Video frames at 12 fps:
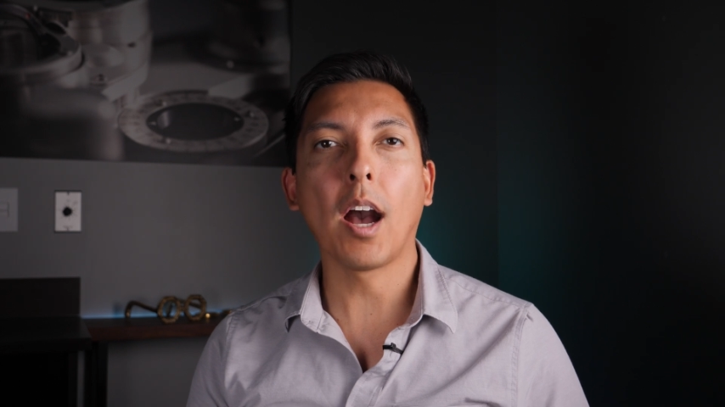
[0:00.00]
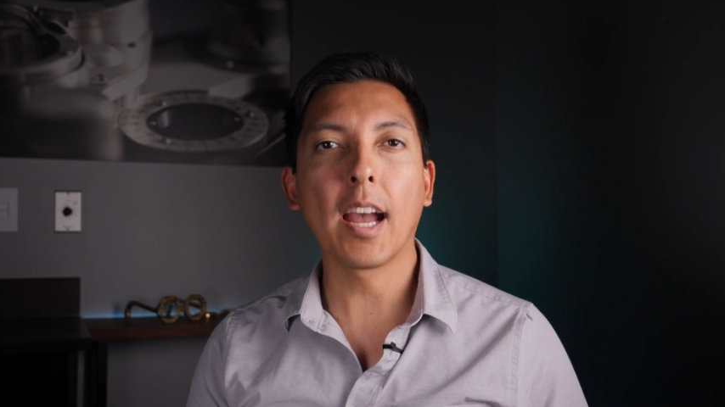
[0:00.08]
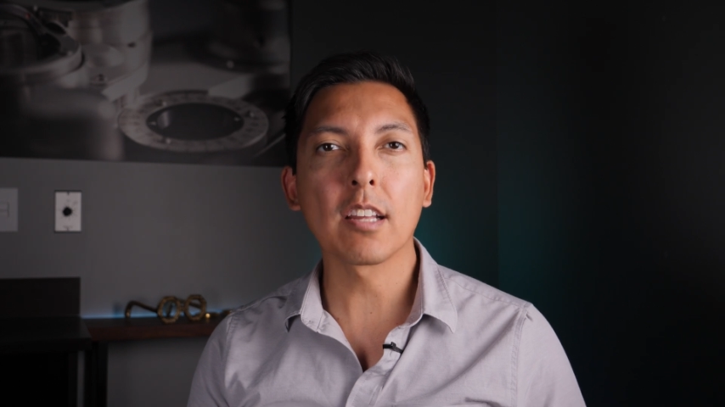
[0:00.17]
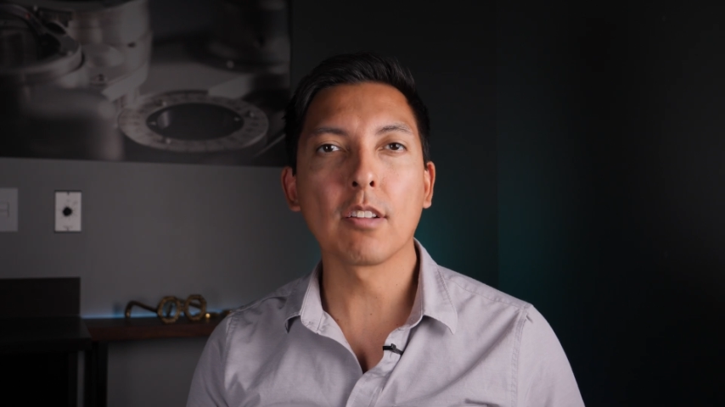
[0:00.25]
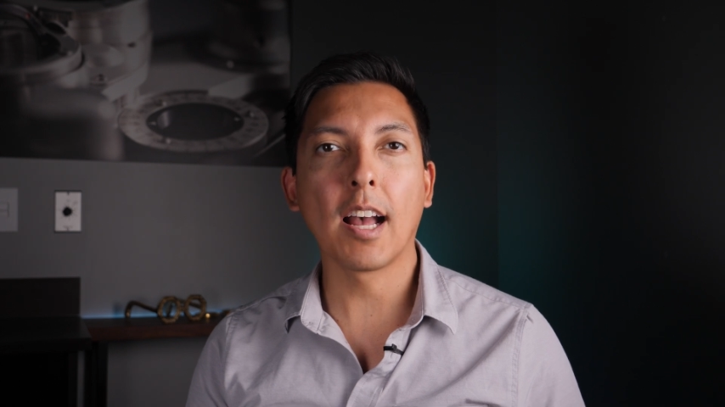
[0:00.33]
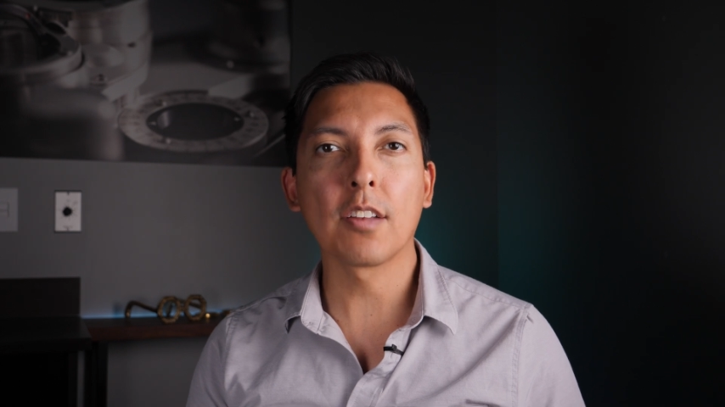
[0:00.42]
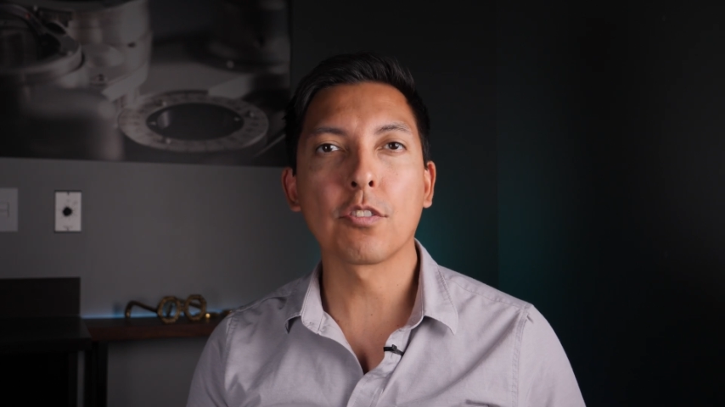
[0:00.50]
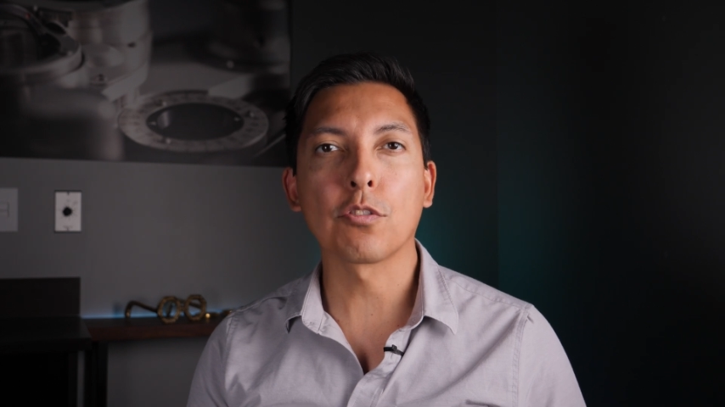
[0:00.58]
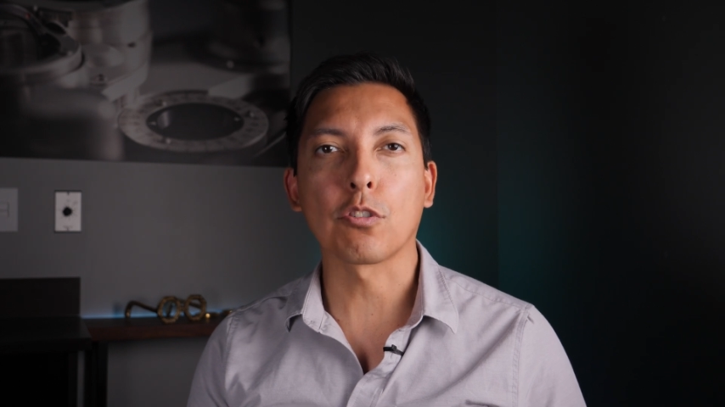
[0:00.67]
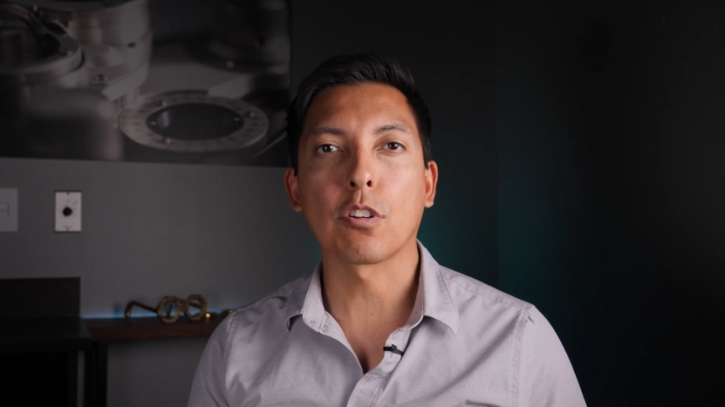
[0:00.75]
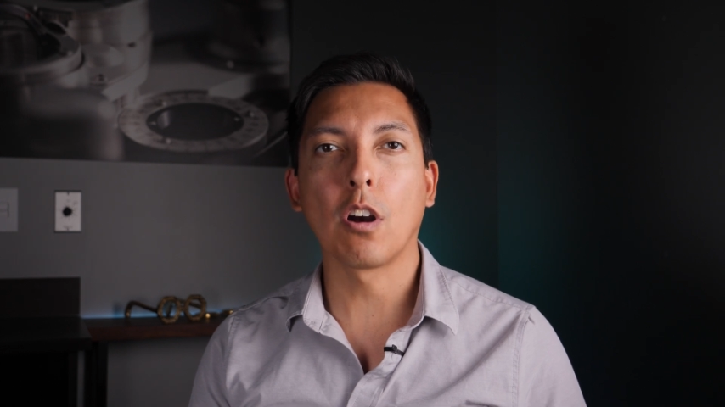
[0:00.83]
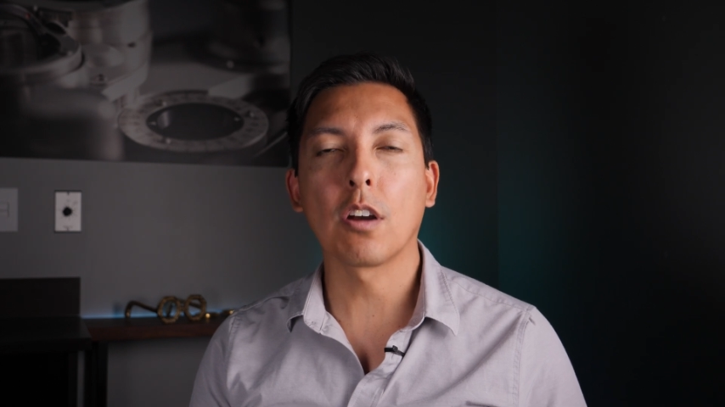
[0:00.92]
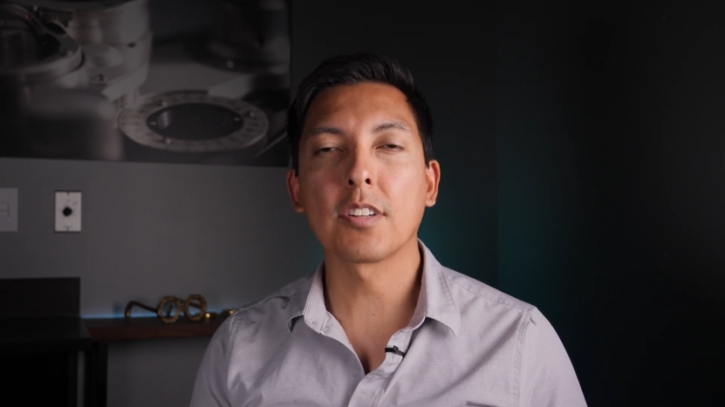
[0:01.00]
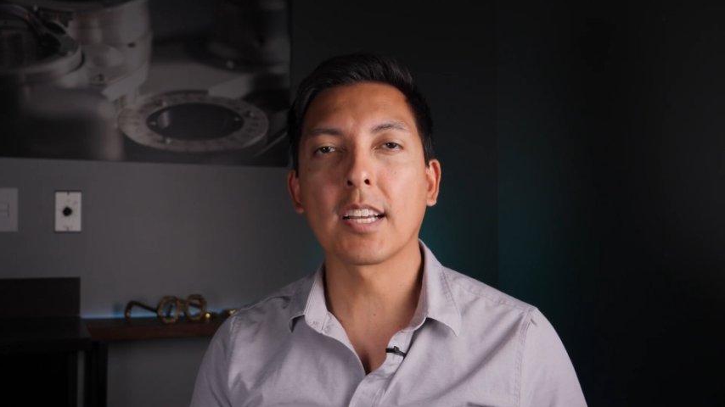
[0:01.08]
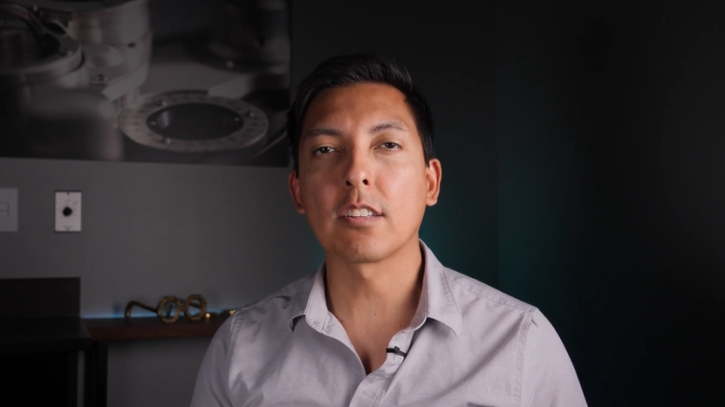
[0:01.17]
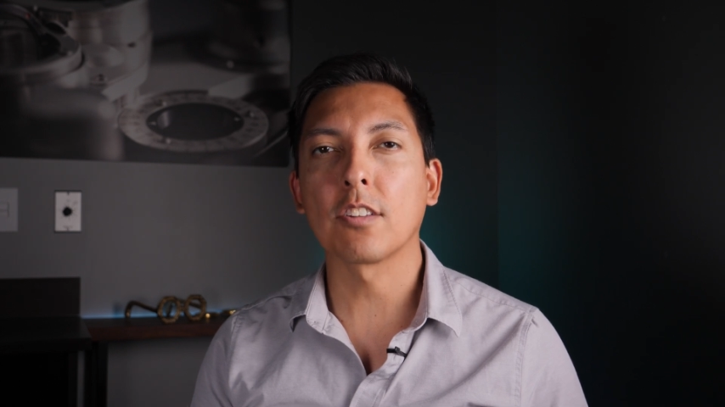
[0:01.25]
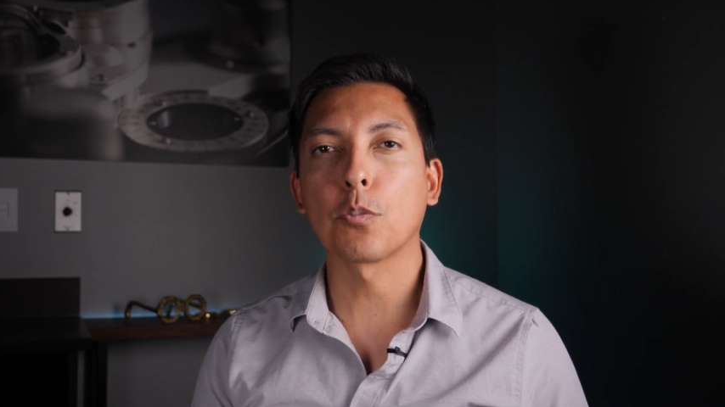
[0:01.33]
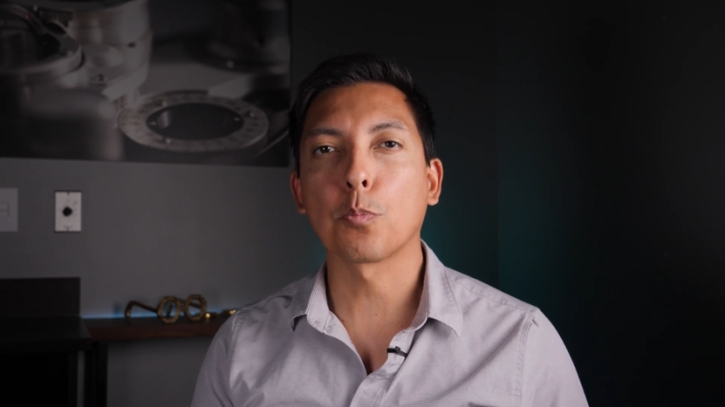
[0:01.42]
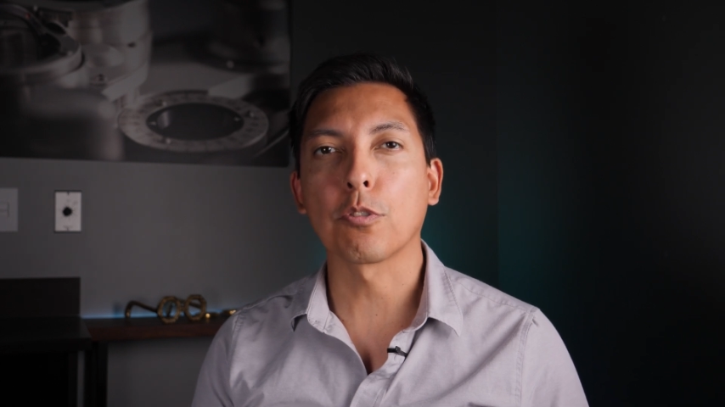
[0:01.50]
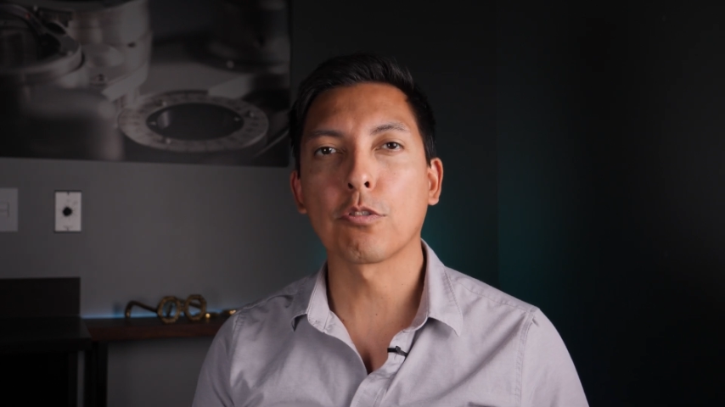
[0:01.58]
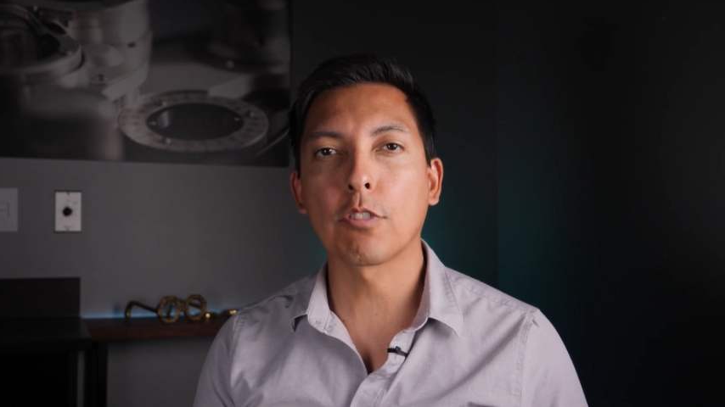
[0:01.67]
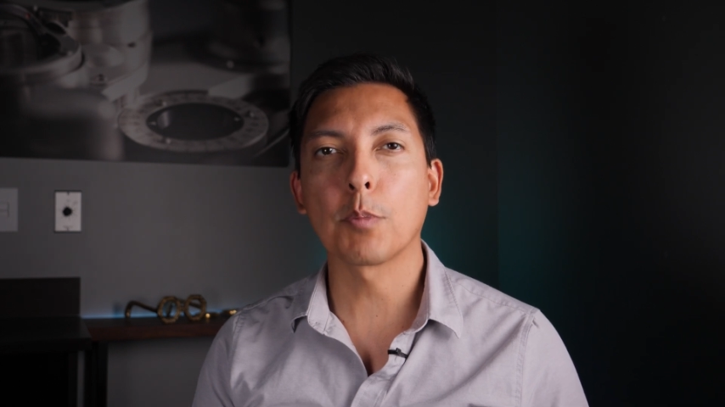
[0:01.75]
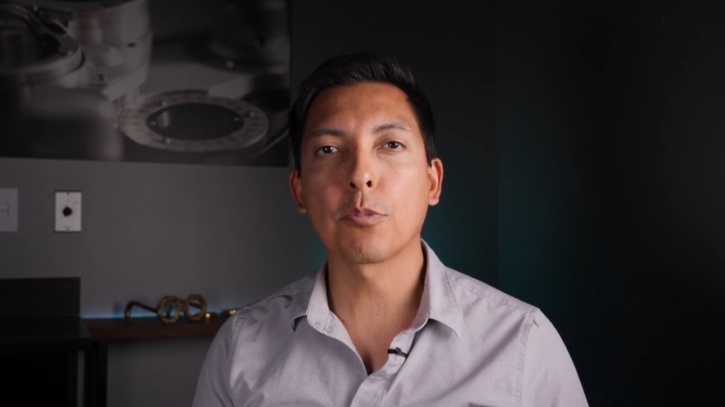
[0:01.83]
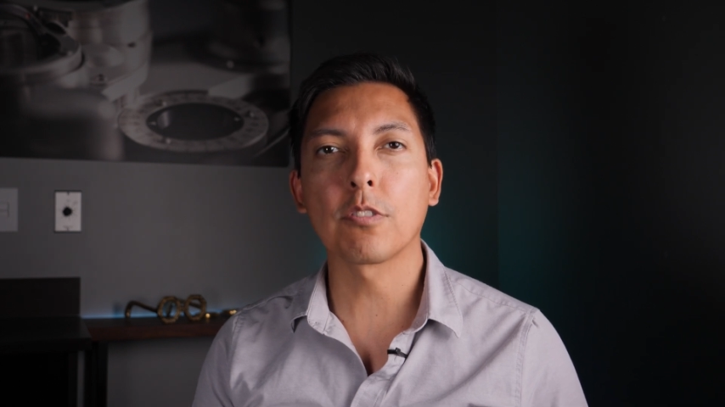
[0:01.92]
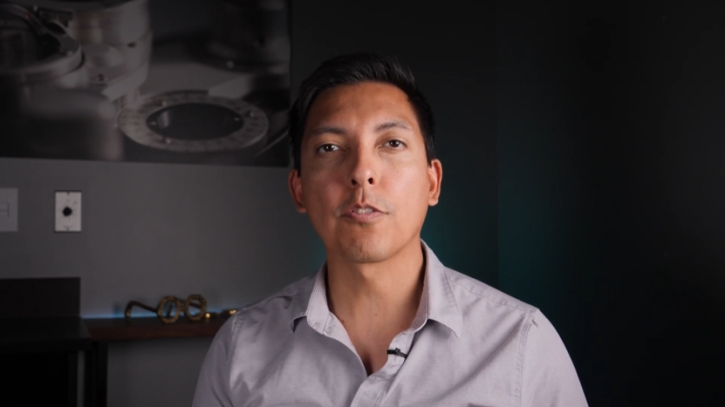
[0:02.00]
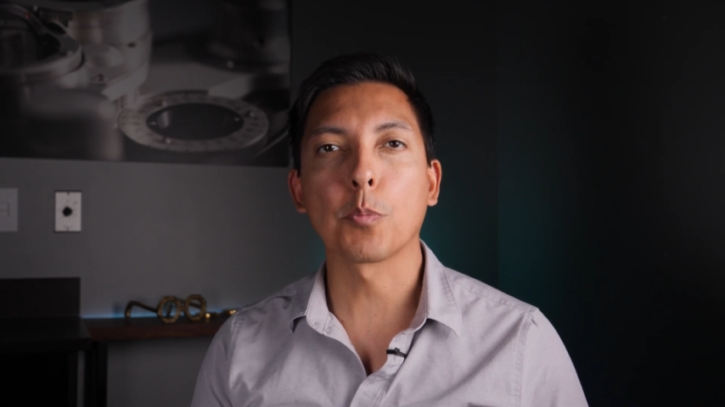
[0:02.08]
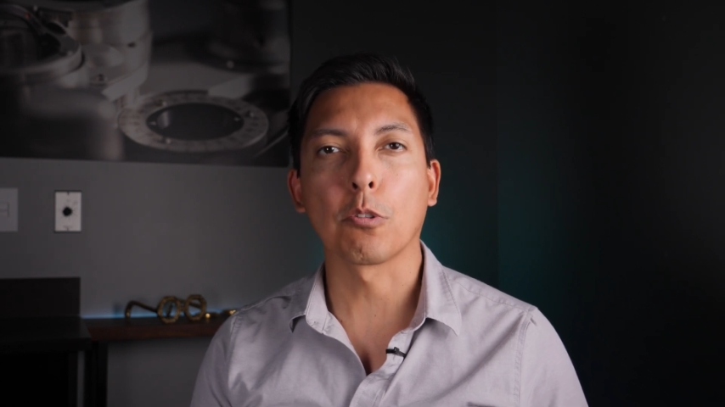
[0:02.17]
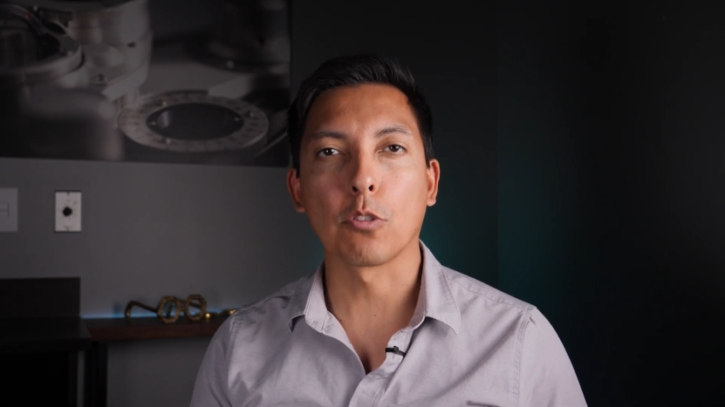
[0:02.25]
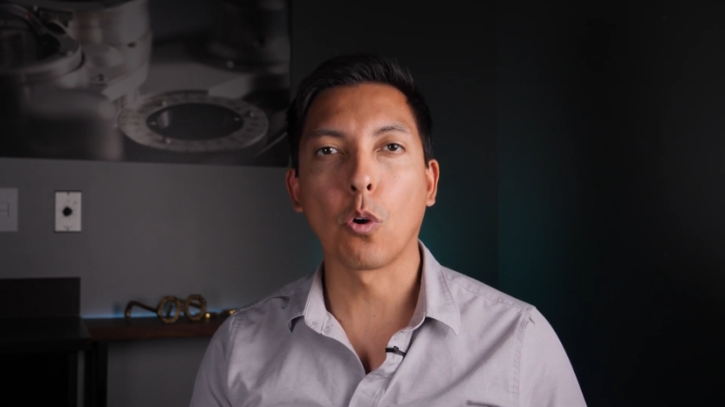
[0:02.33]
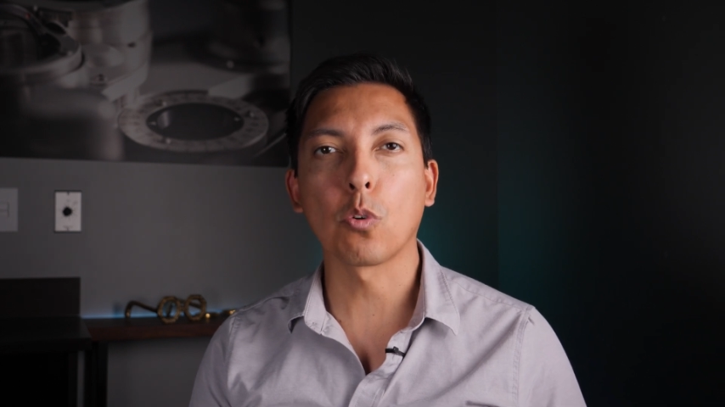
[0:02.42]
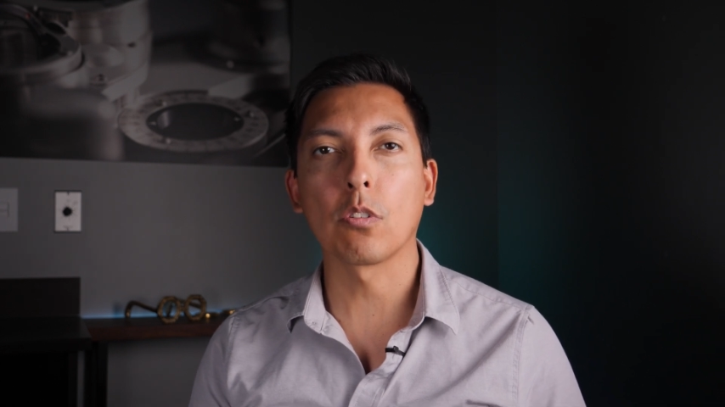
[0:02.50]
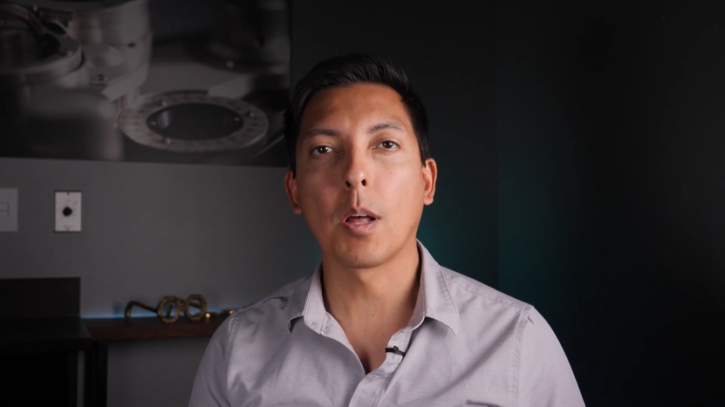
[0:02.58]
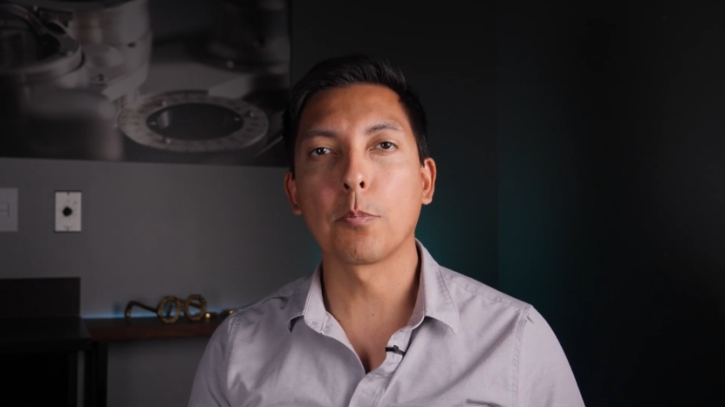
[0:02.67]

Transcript: eyeglasses or contact lens prescription from your local